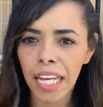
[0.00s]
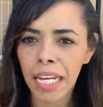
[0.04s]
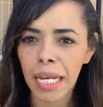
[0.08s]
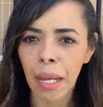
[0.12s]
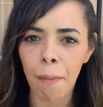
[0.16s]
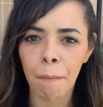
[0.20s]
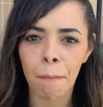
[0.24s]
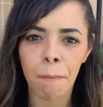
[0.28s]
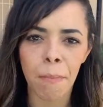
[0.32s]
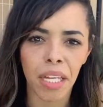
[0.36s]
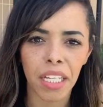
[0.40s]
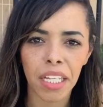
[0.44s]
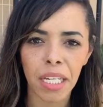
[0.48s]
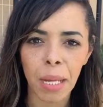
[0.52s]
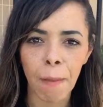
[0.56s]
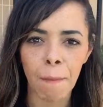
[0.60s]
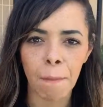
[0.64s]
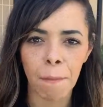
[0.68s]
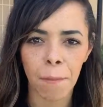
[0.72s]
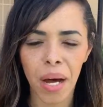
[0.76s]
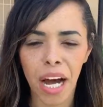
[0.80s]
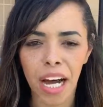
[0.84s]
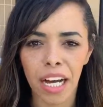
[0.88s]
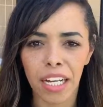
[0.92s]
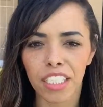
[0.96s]
like
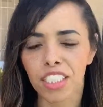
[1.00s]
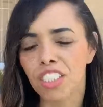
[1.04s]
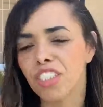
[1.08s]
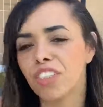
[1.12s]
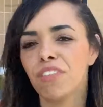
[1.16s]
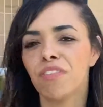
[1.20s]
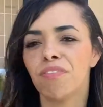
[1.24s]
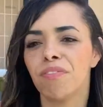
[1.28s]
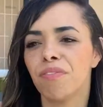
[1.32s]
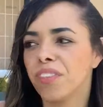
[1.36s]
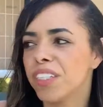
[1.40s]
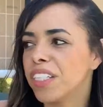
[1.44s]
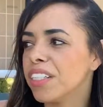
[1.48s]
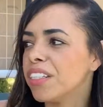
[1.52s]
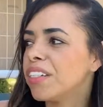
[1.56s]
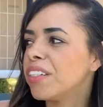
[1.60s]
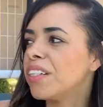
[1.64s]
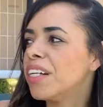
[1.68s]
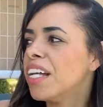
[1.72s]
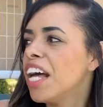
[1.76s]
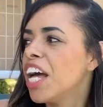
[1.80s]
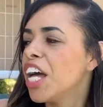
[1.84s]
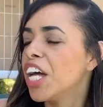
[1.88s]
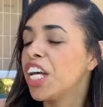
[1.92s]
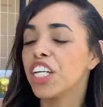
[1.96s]
$1,000,000. You
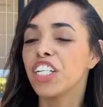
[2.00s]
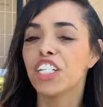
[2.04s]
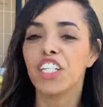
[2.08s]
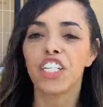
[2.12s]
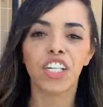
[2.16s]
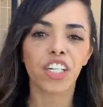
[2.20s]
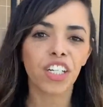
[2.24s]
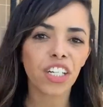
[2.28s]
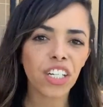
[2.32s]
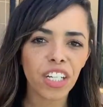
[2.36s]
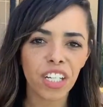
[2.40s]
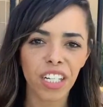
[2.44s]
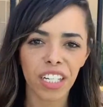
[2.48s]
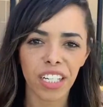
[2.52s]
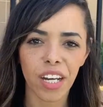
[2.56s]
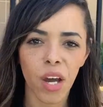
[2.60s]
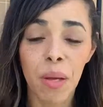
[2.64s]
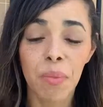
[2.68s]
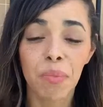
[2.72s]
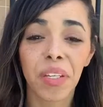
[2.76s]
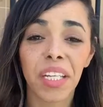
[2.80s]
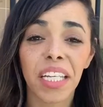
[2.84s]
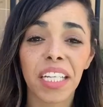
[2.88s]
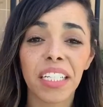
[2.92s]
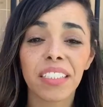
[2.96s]
feel good
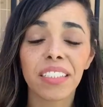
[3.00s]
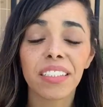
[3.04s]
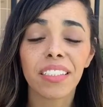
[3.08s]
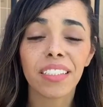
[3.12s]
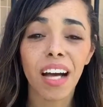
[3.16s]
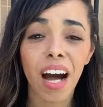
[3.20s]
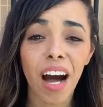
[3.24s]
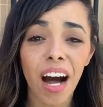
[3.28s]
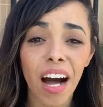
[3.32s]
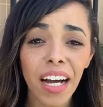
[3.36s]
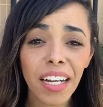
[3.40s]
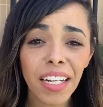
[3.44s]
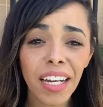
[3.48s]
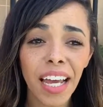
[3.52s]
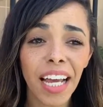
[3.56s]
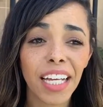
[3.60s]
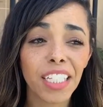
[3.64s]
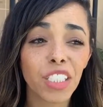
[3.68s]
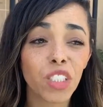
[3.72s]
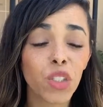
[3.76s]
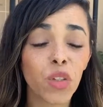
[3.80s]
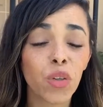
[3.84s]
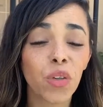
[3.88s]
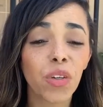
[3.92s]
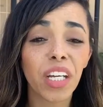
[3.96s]
because God
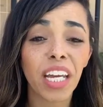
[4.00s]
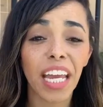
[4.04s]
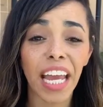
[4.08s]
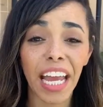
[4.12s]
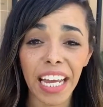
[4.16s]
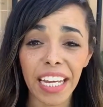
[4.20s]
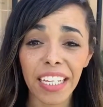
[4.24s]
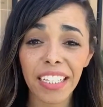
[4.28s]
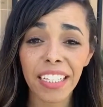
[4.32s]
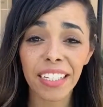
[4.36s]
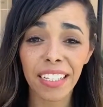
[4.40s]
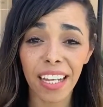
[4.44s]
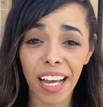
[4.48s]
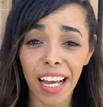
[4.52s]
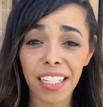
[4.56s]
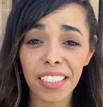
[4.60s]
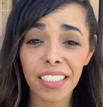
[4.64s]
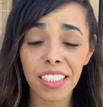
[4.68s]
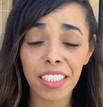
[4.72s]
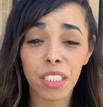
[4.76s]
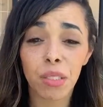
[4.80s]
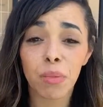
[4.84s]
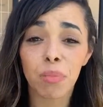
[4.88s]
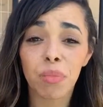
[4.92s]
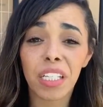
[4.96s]
has created us
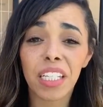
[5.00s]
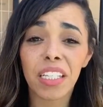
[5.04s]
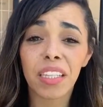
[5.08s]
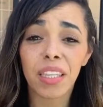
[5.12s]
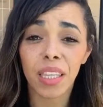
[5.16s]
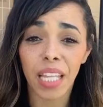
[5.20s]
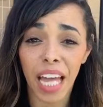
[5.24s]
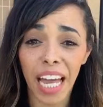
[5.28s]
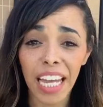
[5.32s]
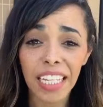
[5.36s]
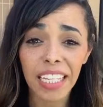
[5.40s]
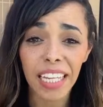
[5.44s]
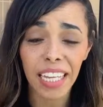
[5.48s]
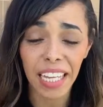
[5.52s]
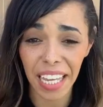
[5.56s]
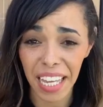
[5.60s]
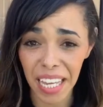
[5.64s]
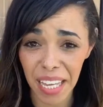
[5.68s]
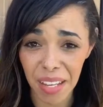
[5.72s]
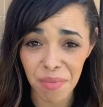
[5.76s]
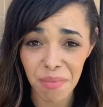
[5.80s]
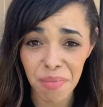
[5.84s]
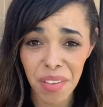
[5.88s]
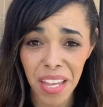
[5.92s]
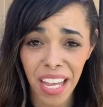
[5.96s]
to be like
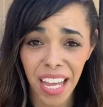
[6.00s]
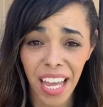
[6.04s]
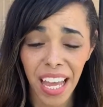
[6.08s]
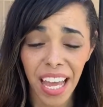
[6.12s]
Him.